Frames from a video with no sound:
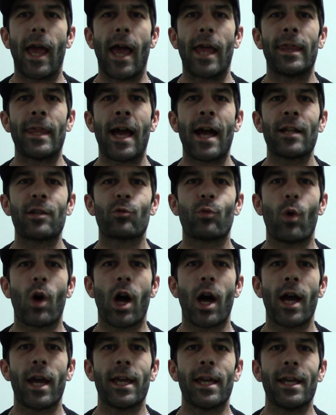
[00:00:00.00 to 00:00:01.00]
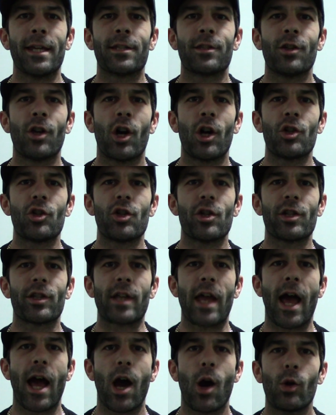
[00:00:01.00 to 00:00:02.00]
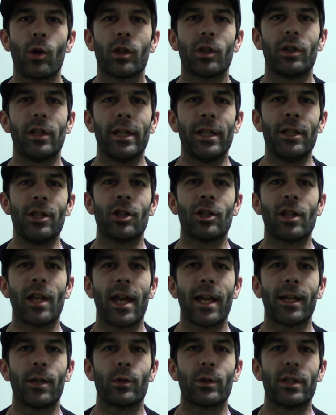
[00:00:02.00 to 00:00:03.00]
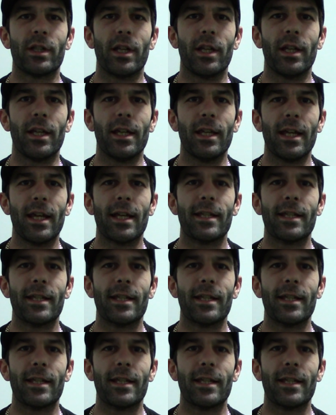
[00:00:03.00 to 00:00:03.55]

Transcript: and that's why it's not just how to clean your Lego City,